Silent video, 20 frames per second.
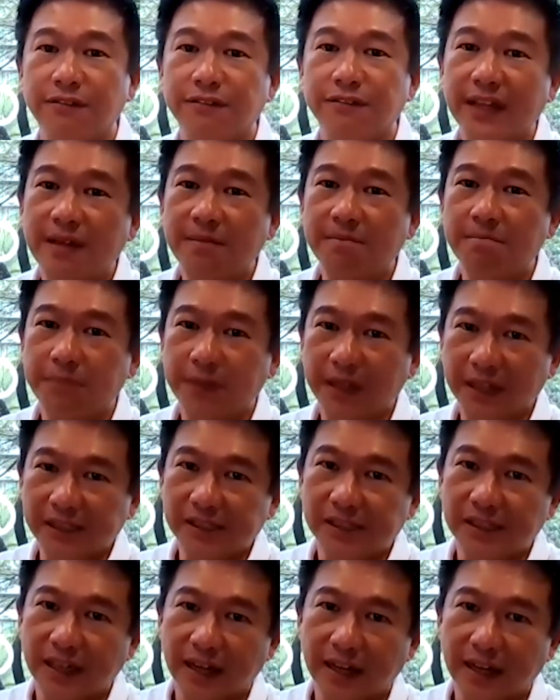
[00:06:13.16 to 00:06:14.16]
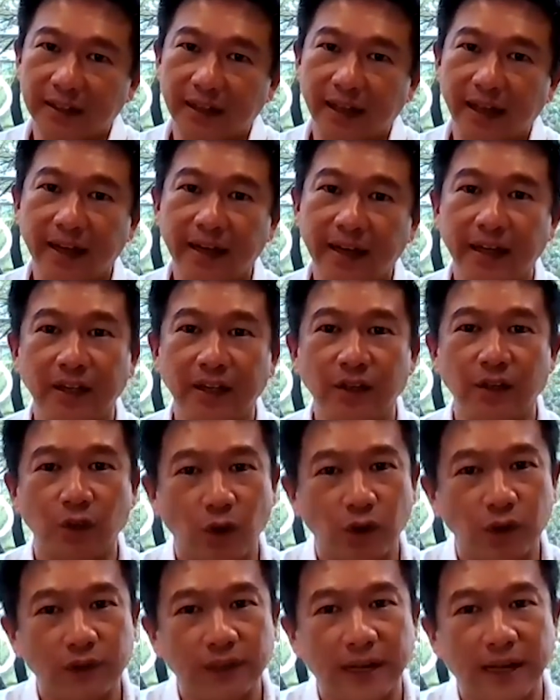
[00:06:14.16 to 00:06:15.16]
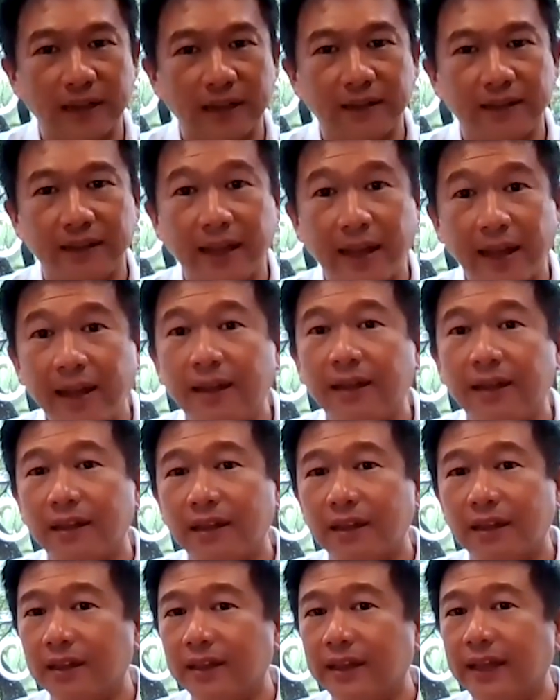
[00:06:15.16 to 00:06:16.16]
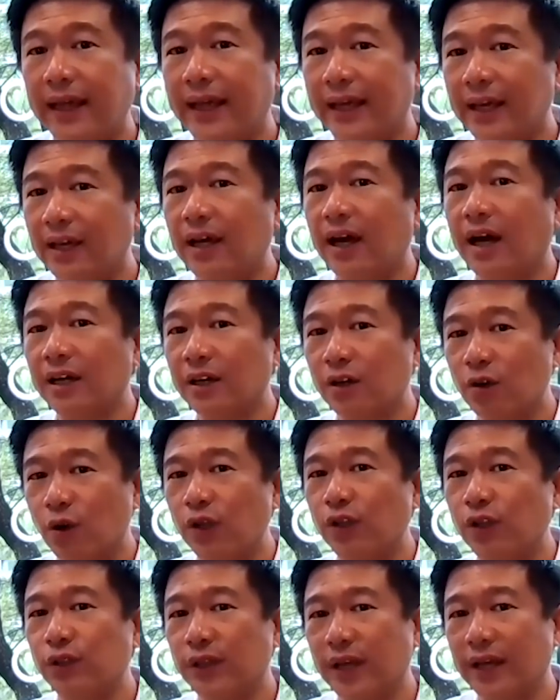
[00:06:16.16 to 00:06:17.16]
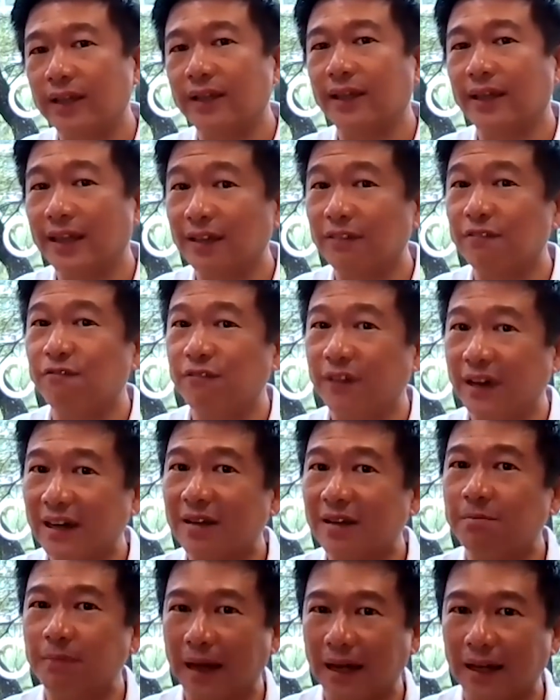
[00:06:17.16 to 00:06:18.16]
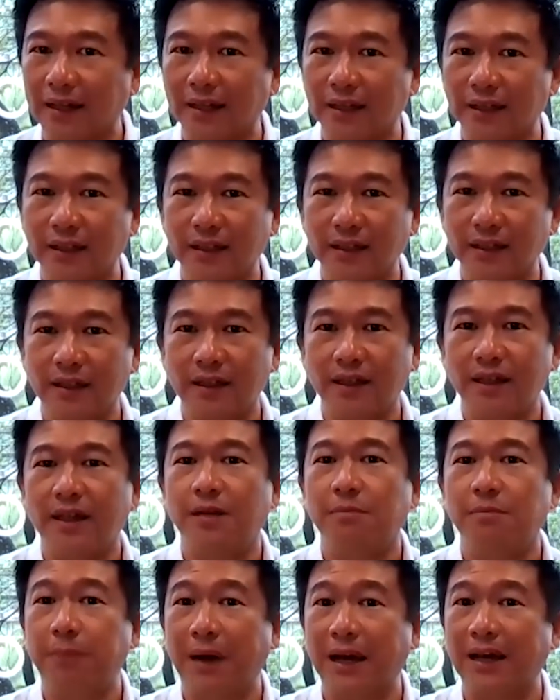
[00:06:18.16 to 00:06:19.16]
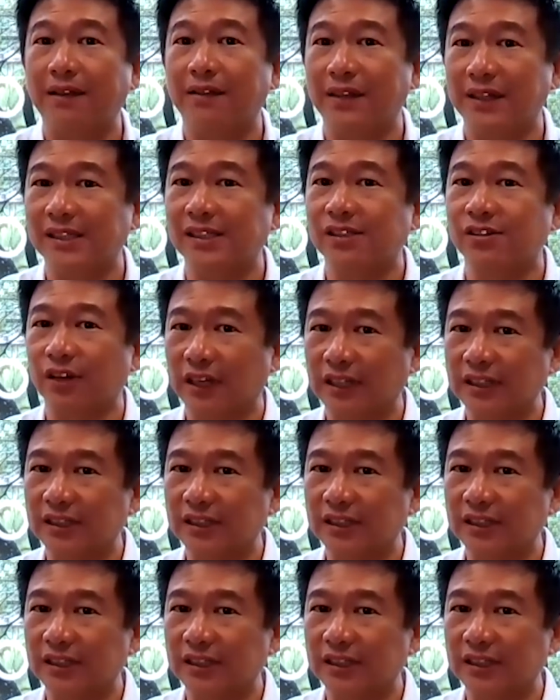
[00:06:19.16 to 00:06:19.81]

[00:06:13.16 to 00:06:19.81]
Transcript: If they miss that and ignore that, then they are going to get hit very badly by this